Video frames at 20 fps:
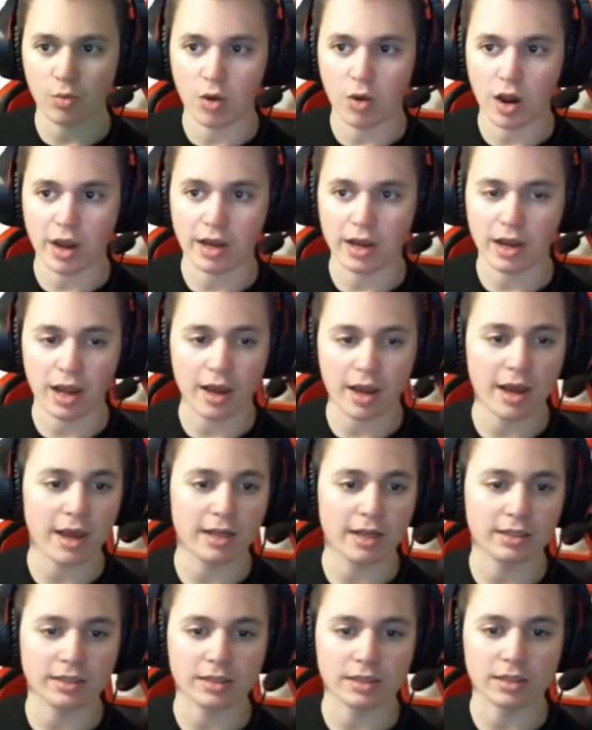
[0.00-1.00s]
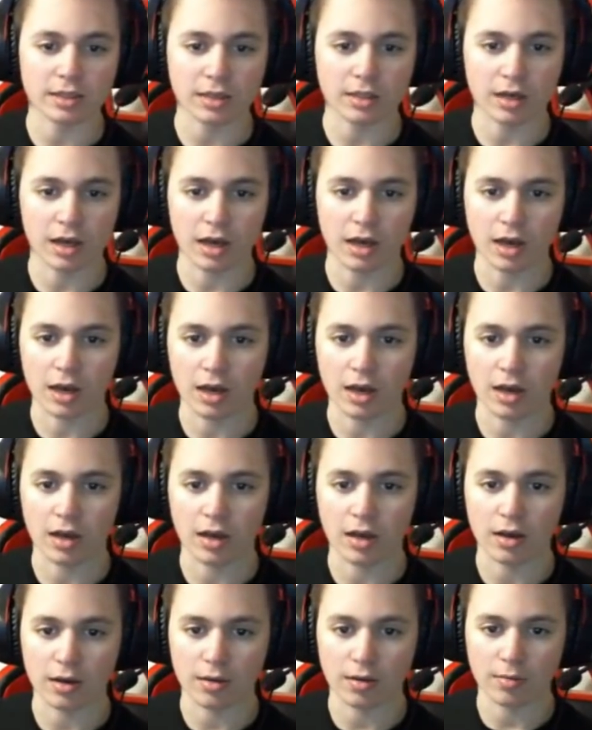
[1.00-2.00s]
why not?
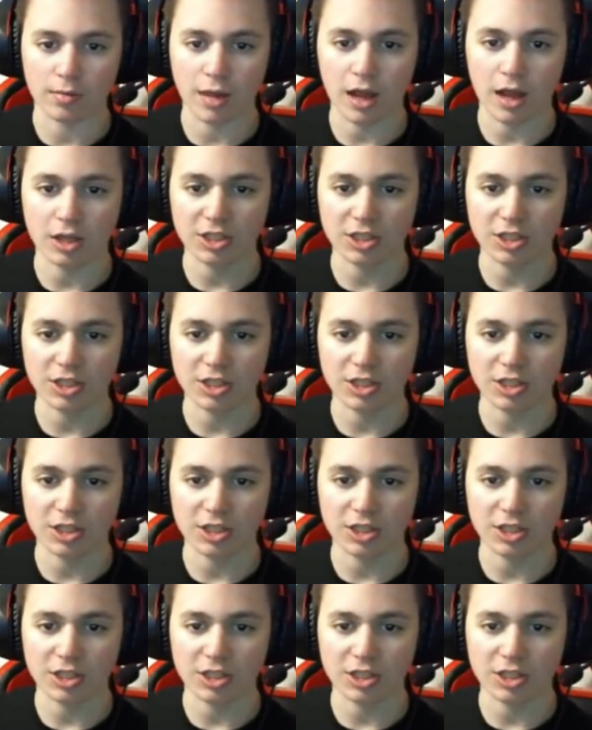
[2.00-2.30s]
Um, hot